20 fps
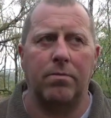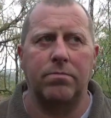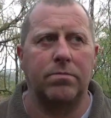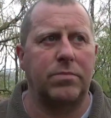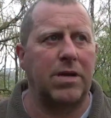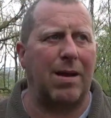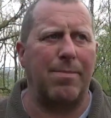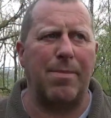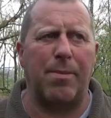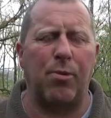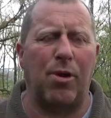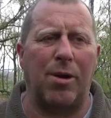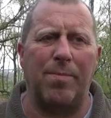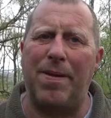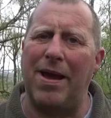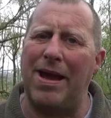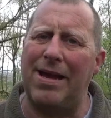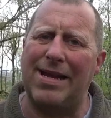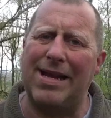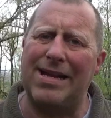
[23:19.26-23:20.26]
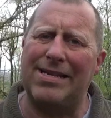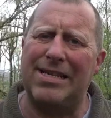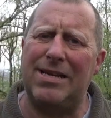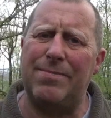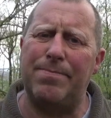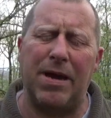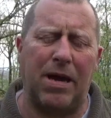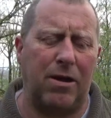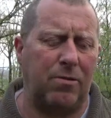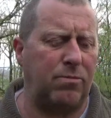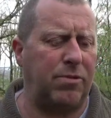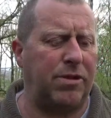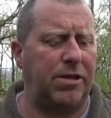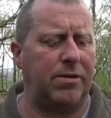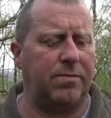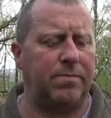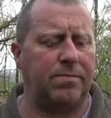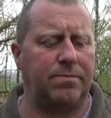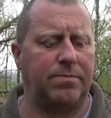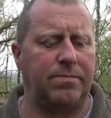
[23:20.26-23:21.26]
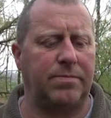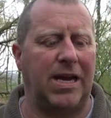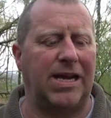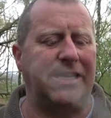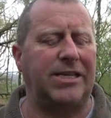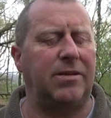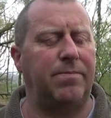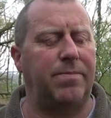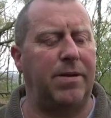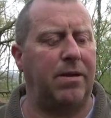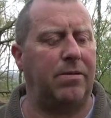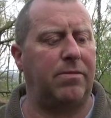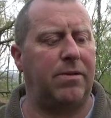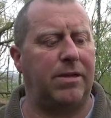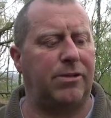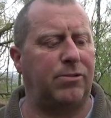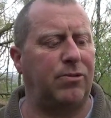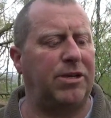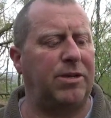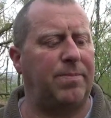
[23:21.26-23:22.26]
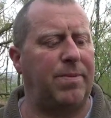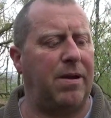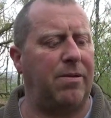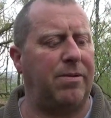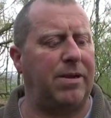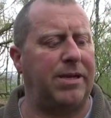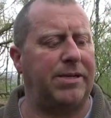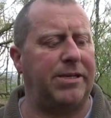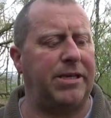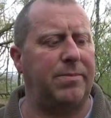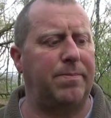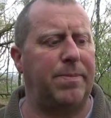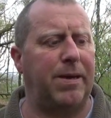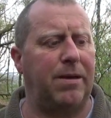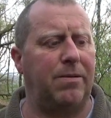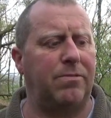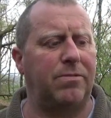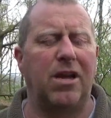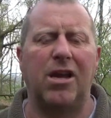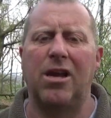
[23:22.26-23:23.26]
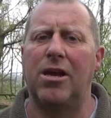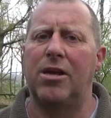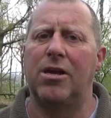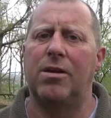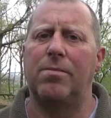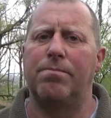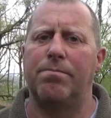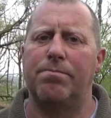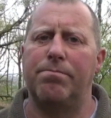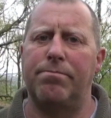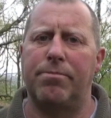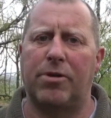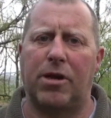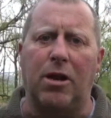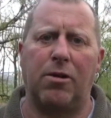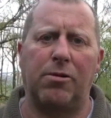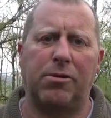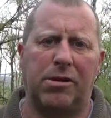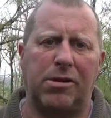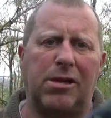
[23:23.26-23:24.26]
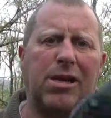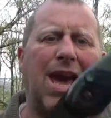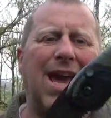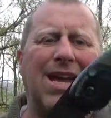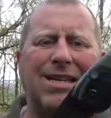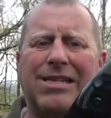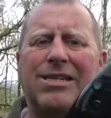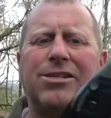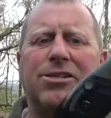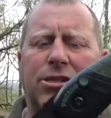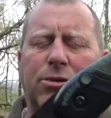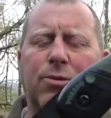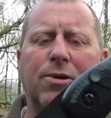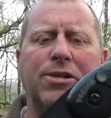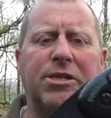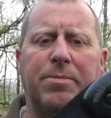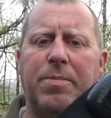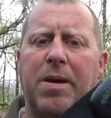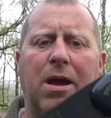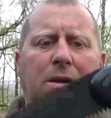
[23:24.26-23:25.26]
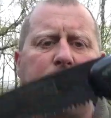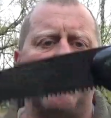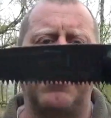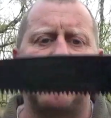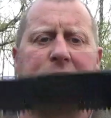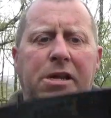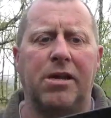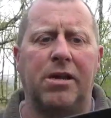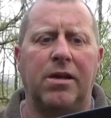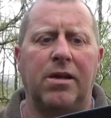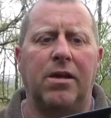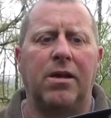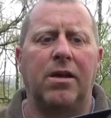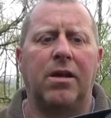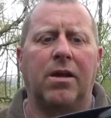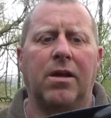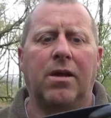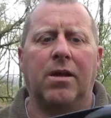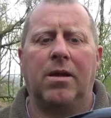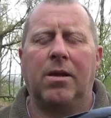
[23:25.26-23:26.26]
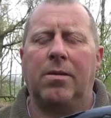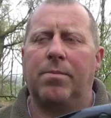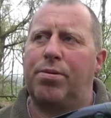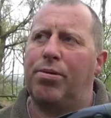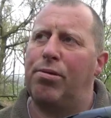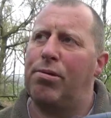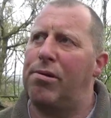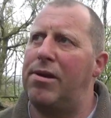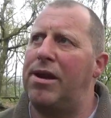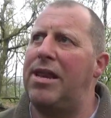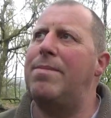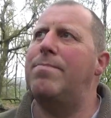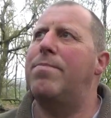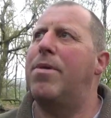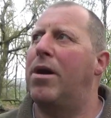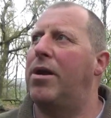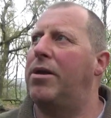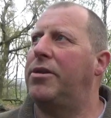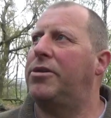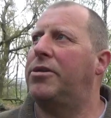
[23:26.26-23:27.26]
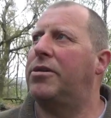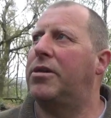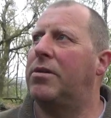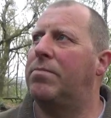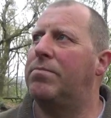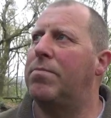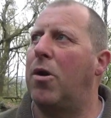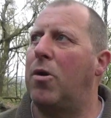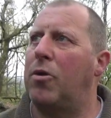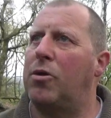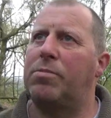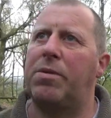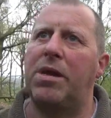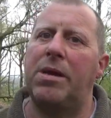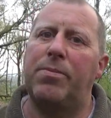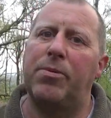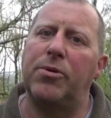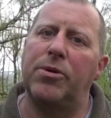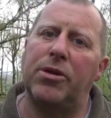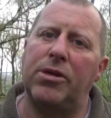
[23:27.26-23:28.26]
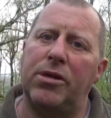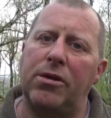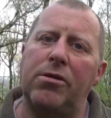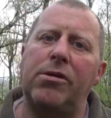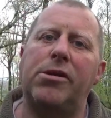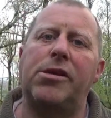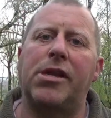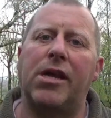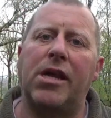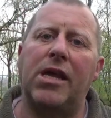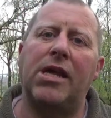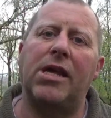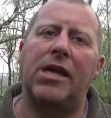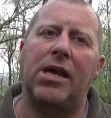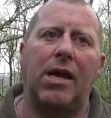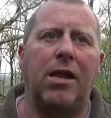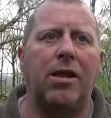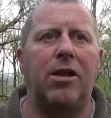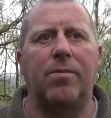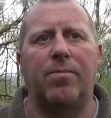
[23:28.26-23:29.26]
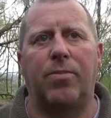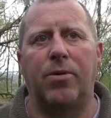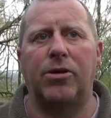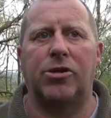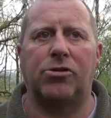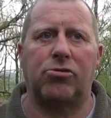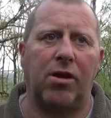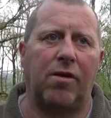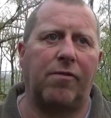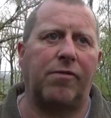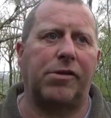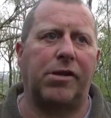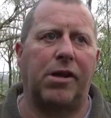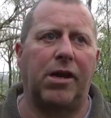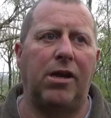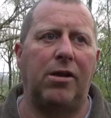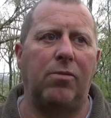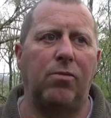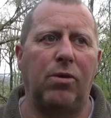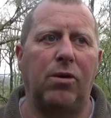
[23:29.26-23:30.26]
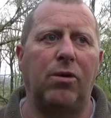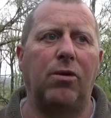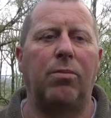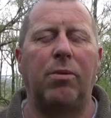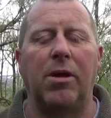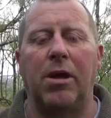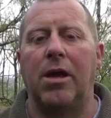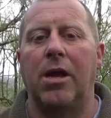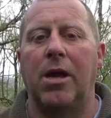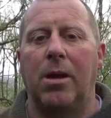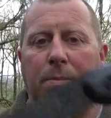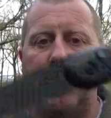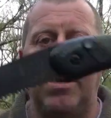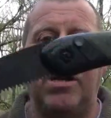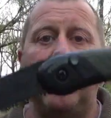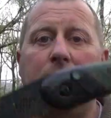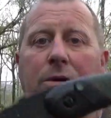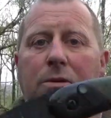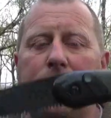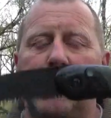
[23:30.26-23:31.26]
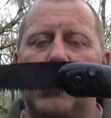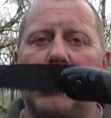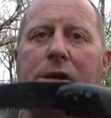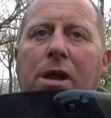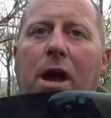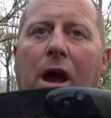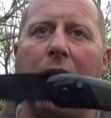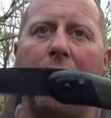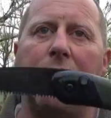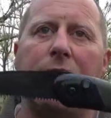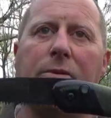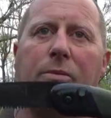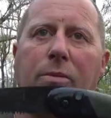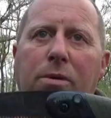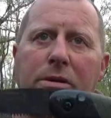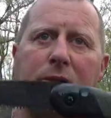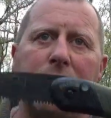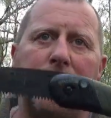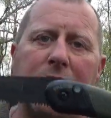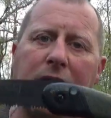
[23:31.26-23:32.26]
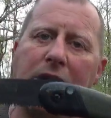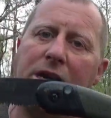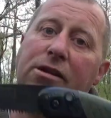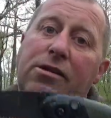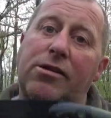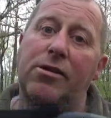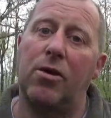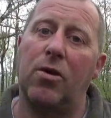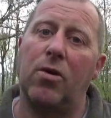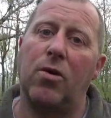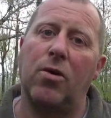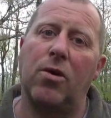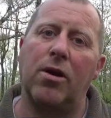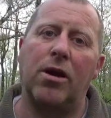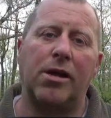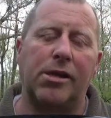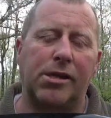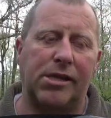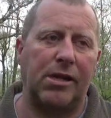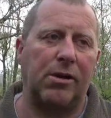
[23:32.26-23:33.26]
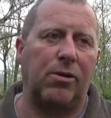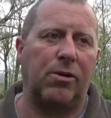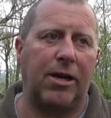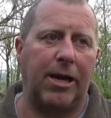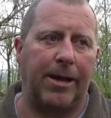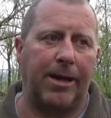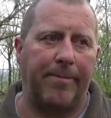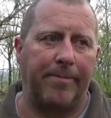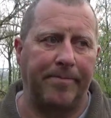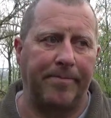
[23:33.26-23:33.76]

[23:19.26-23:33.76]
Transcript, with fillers: Can't remember what I paid, £18 with it? £18, £20, £18, 18 to 20 pounds. Pretty much most people that you see in the bushcraft scene will be using either one of these or a silky.